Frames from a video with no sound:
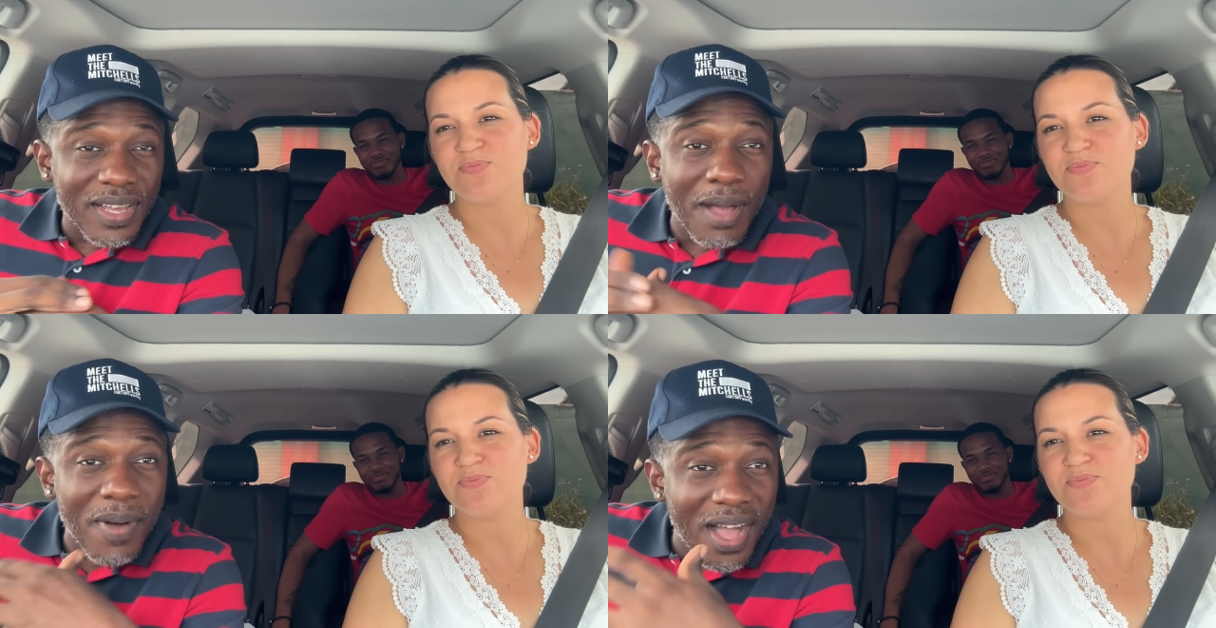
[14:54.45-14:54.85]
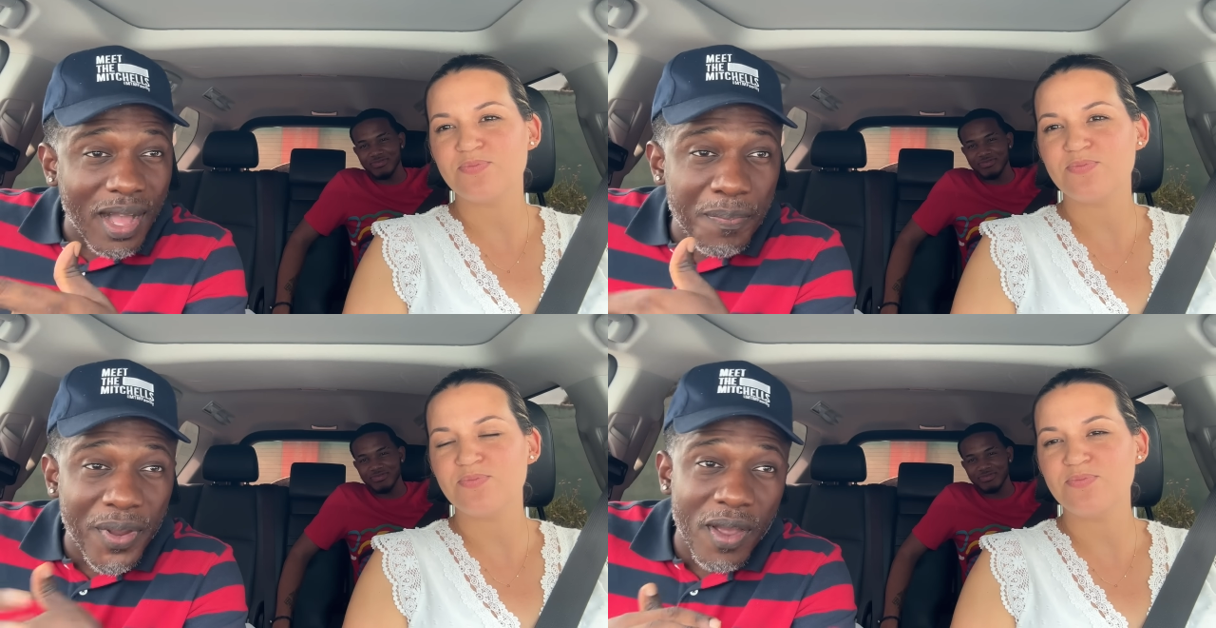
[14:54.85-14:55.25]

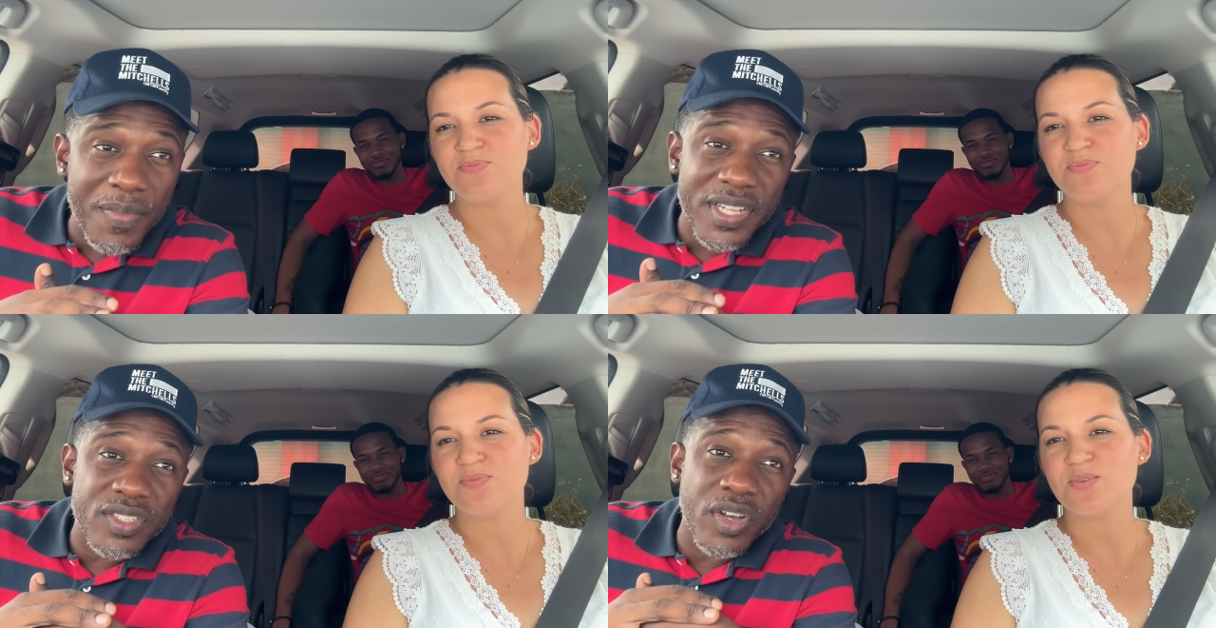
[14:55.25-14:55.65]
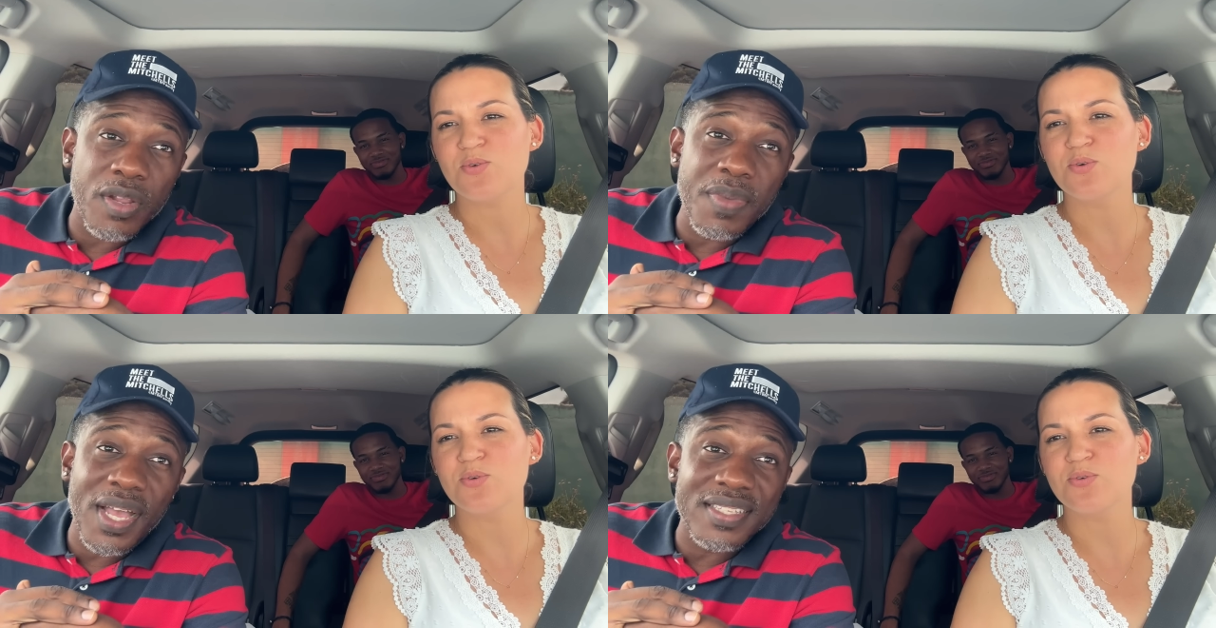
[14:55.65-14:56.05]
Speaker 1: Kabaka Pyramid is going to
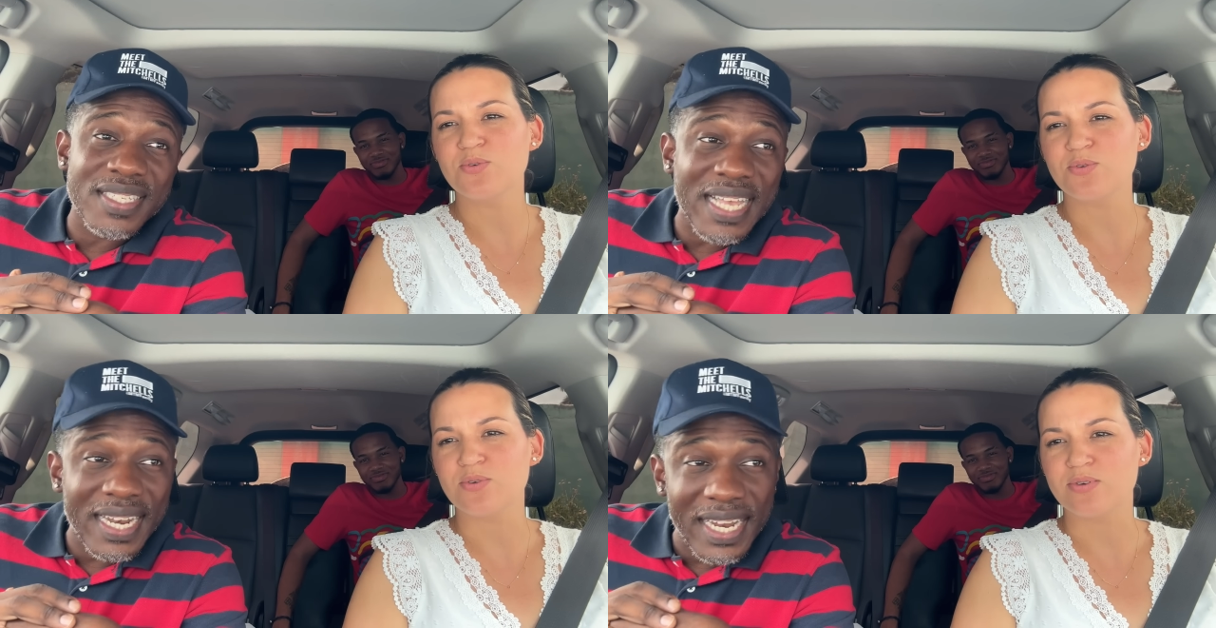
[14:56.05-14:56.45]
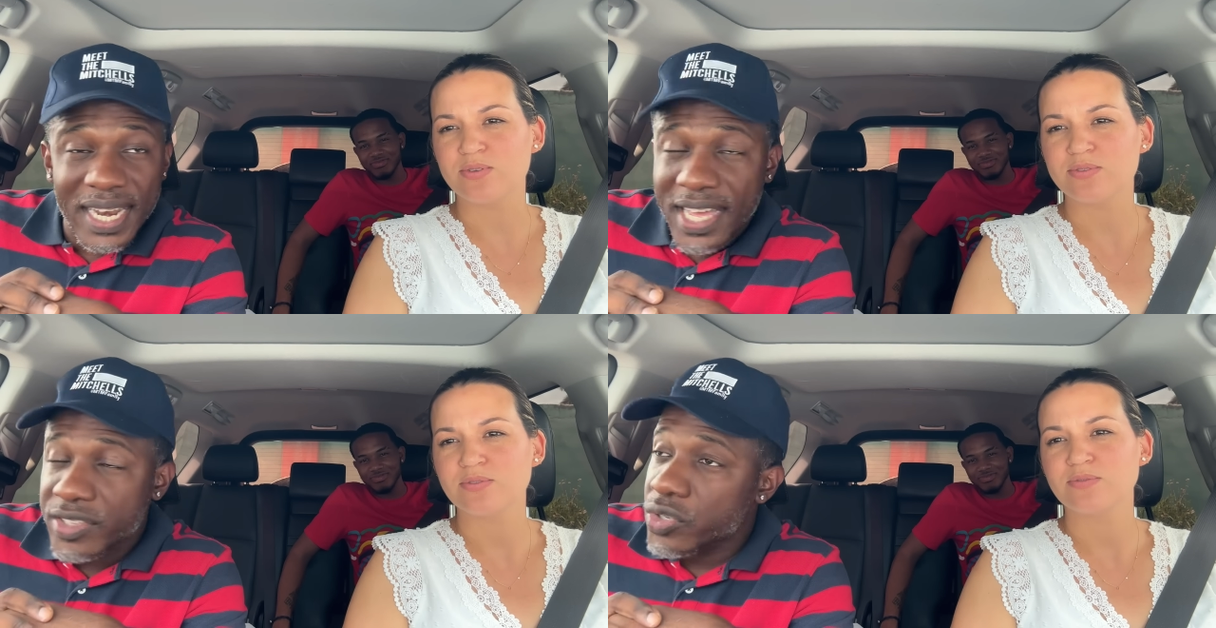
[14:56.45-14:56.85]
be on Saturday
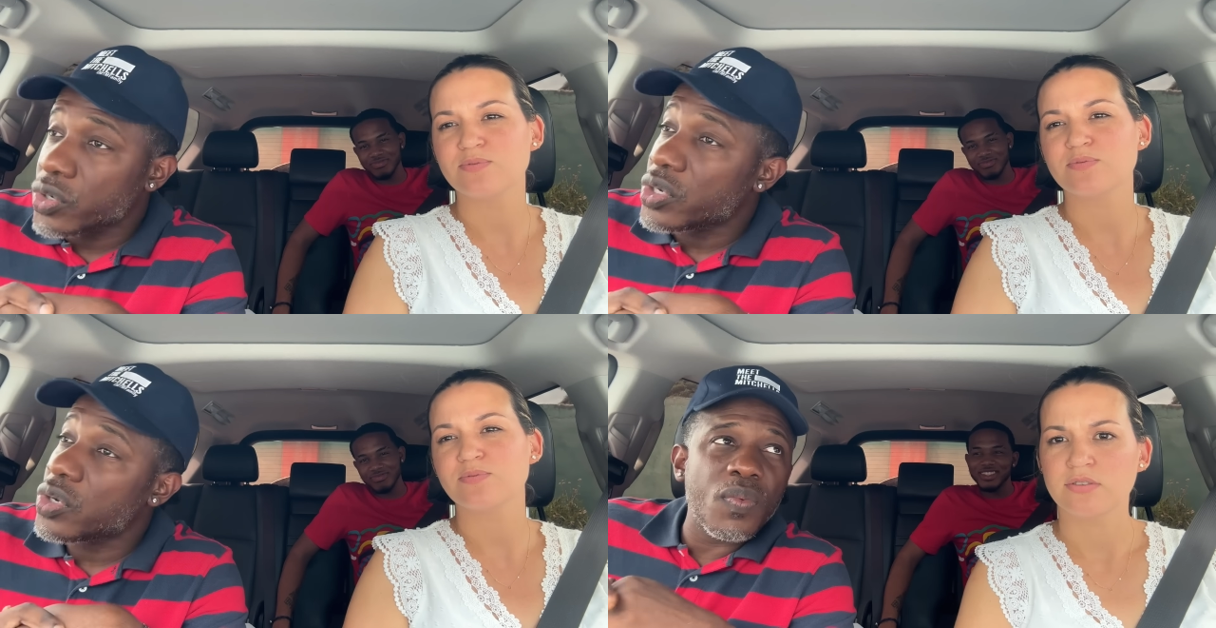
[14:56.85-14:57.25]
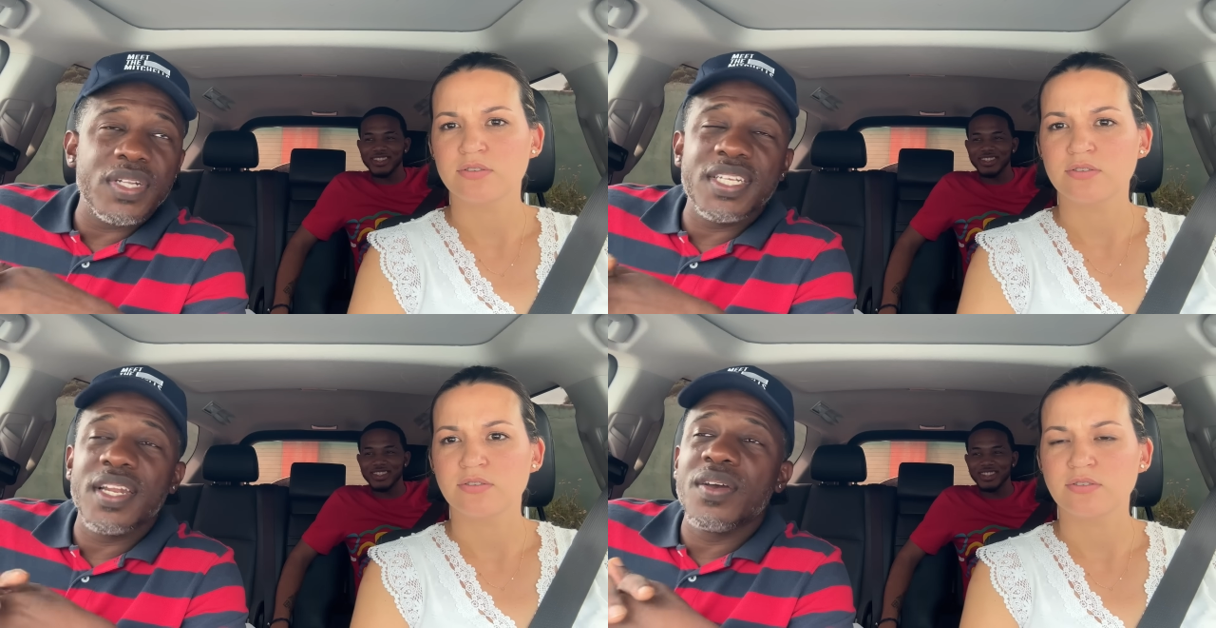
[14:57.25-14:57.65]
night too.
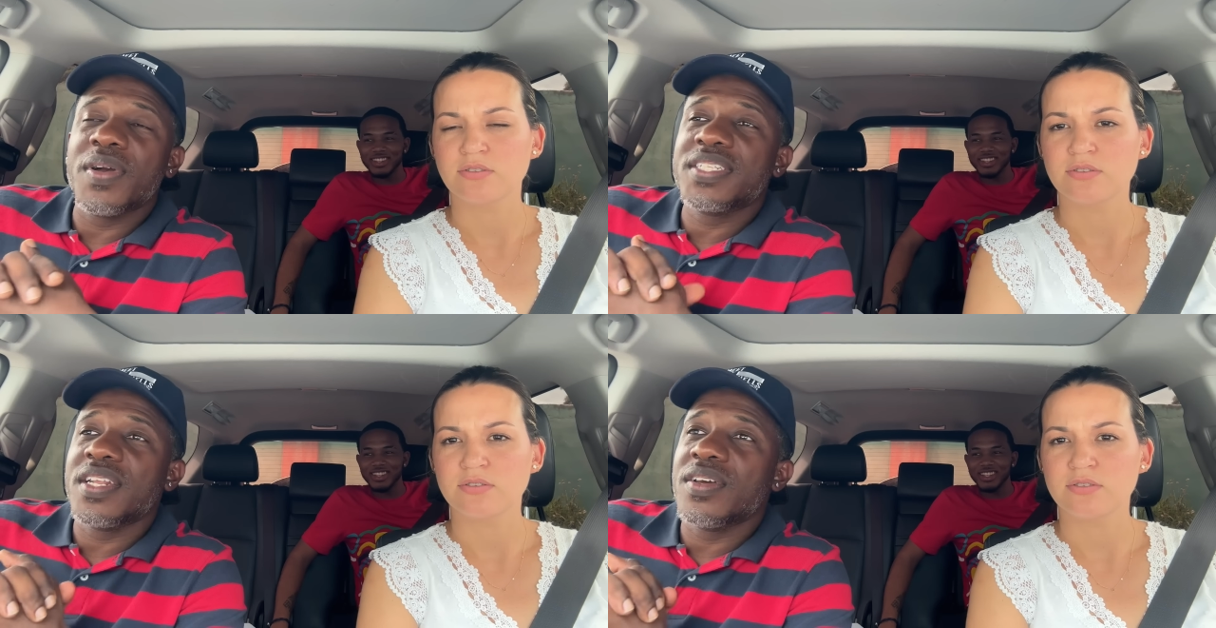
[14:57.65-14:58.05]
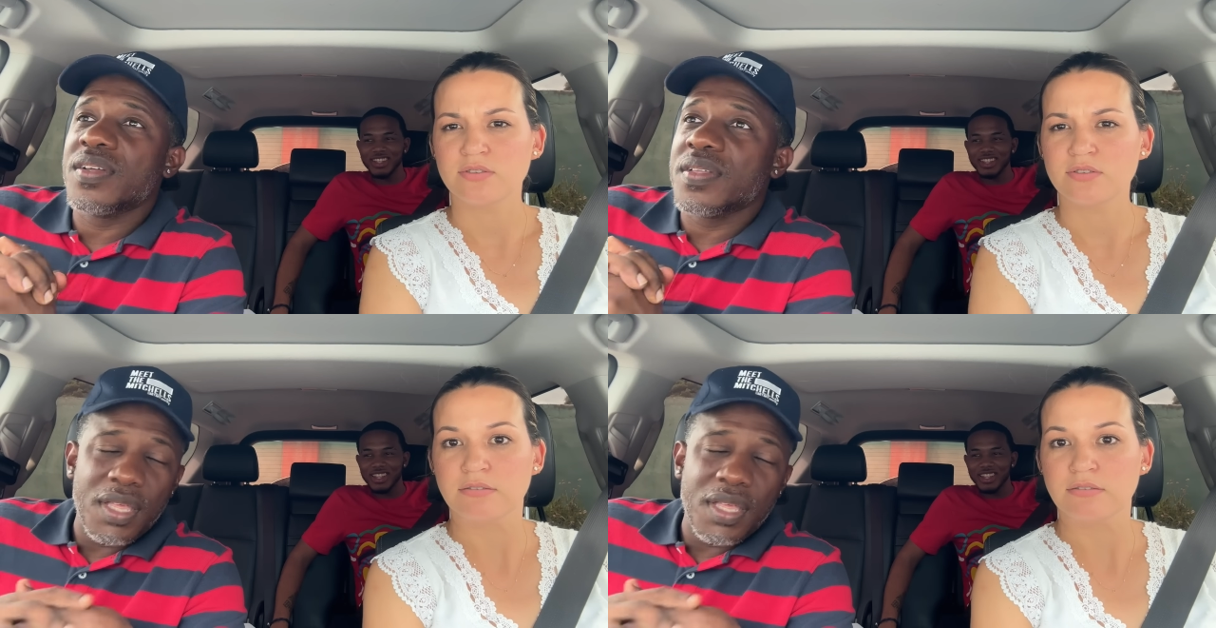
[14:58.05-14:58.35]
Watch out now.